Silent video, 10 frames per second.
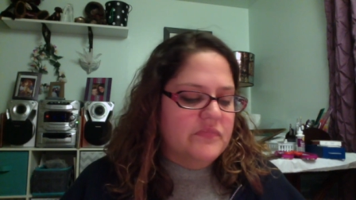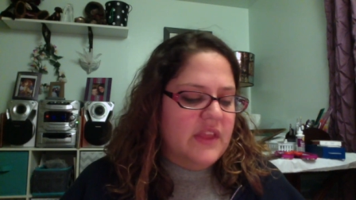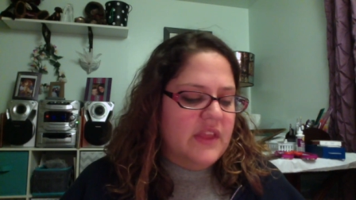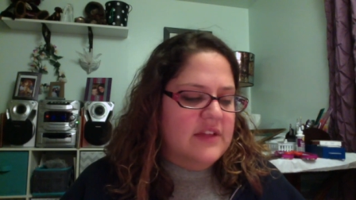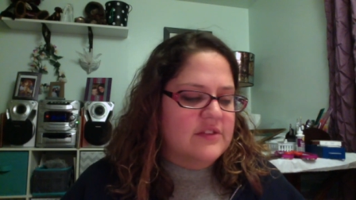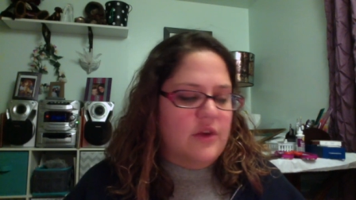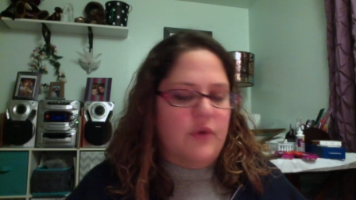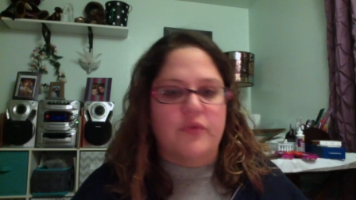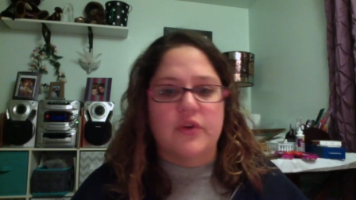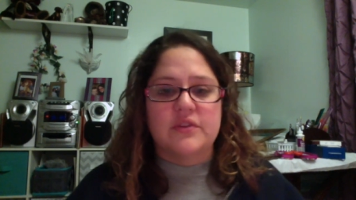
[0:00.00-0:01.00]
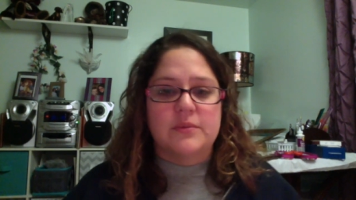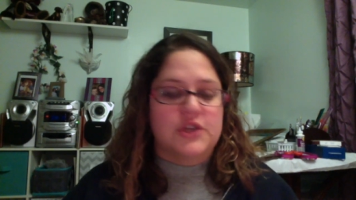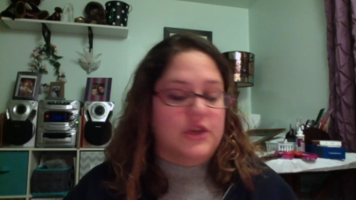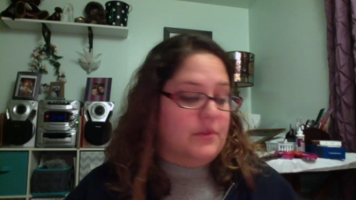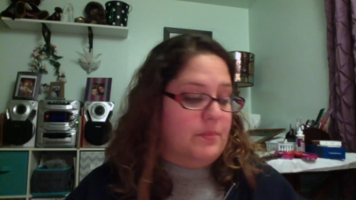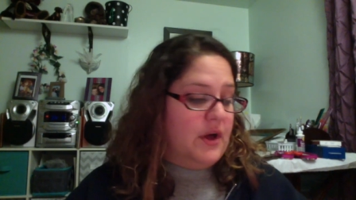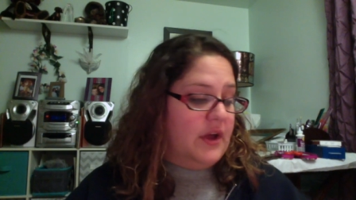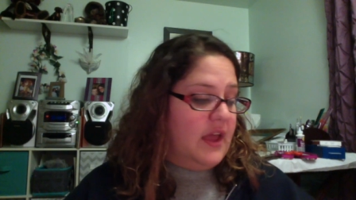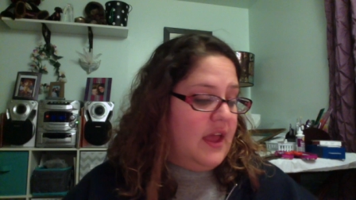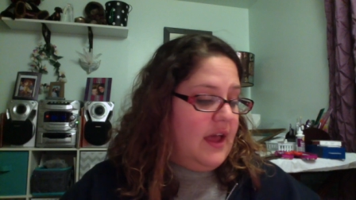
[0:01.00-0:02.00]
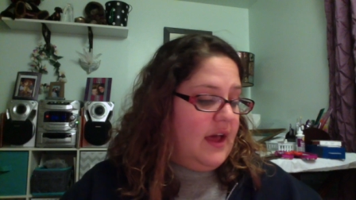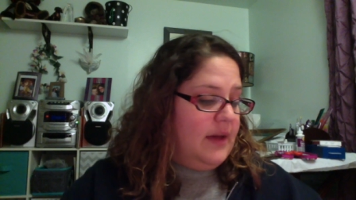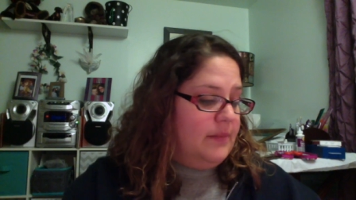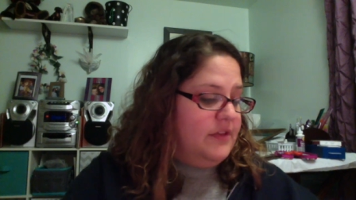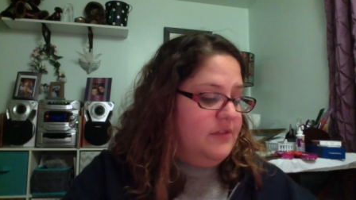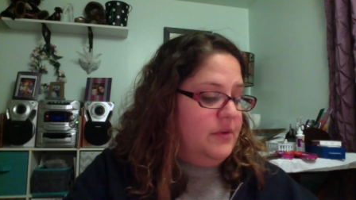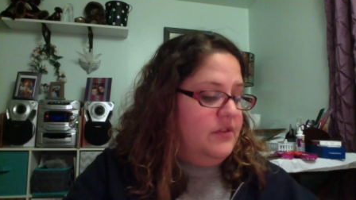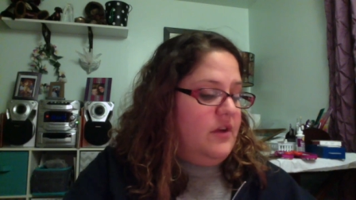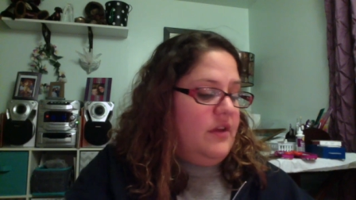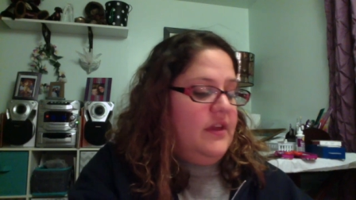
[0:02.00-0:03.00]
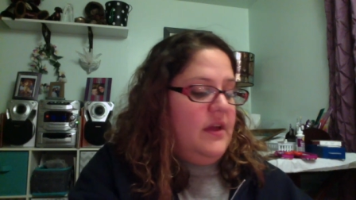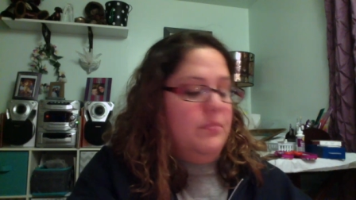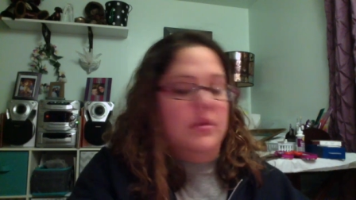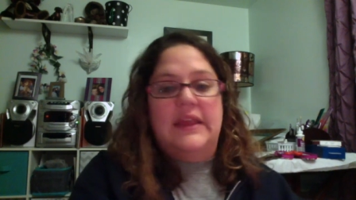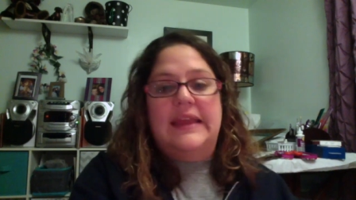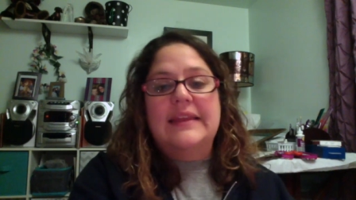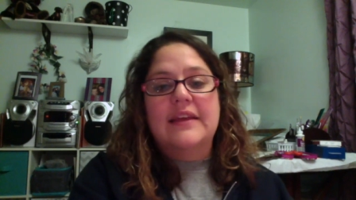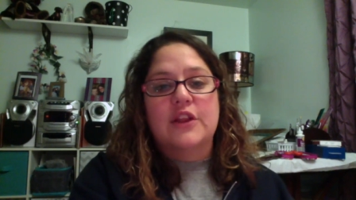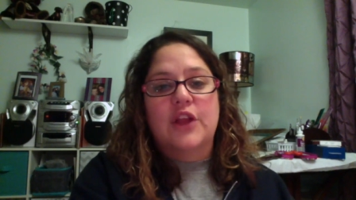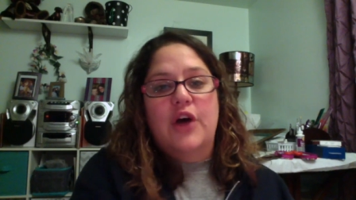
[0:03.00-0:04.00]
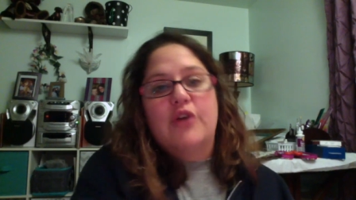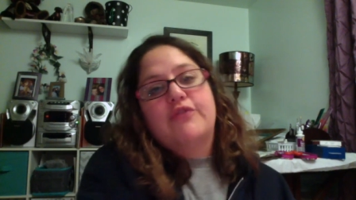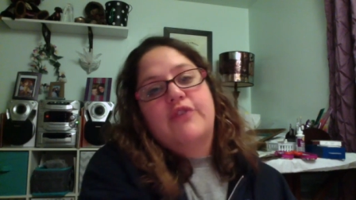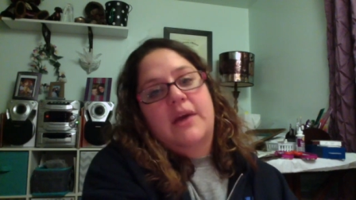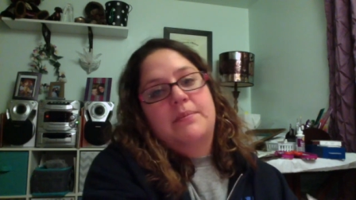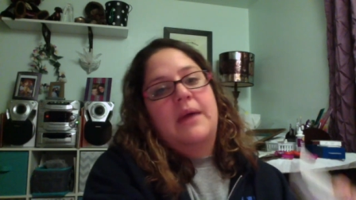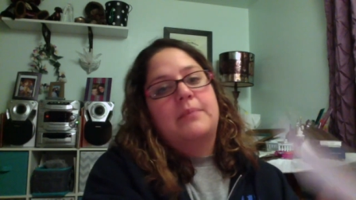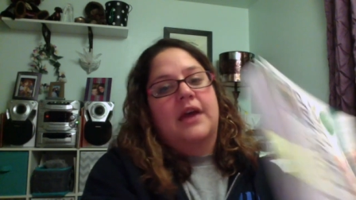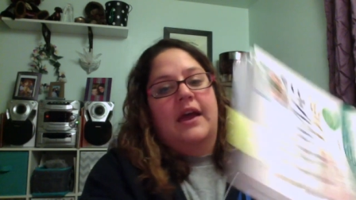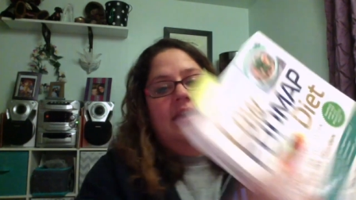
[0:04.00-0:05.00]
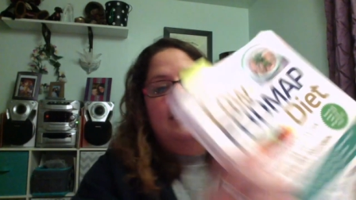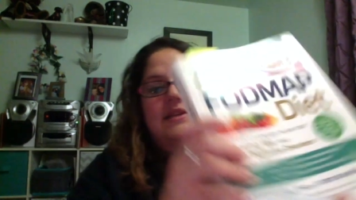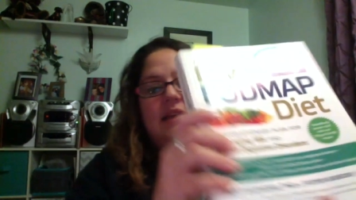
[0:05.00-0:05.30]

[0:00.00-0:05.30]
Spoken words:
And so first, let me show you the book. This book's called The Complete Low FODMAP Diet.